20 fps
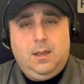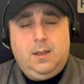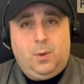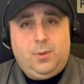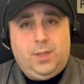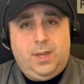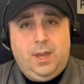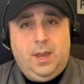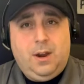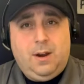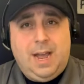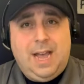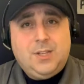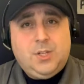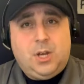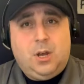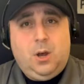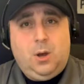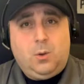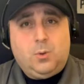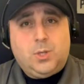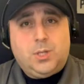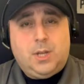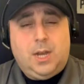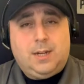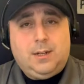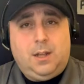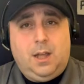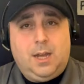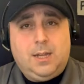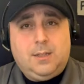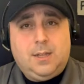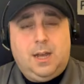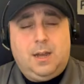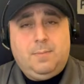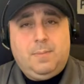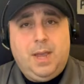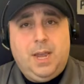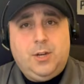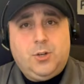both here as a host on Locked On
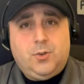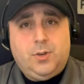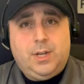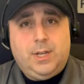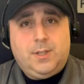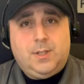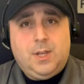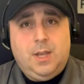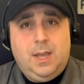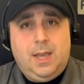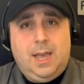Patriots